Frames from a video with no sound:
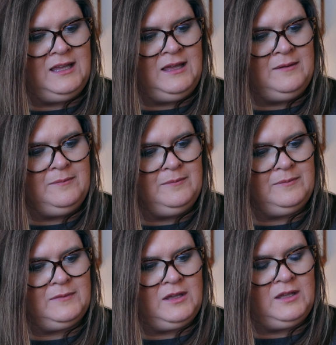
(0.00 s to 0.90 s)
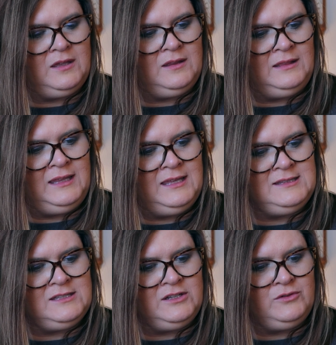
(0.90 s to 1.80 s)

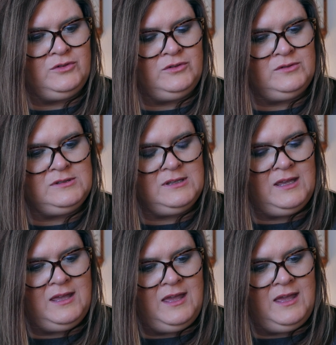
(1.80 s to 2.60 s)
Lids Neutrals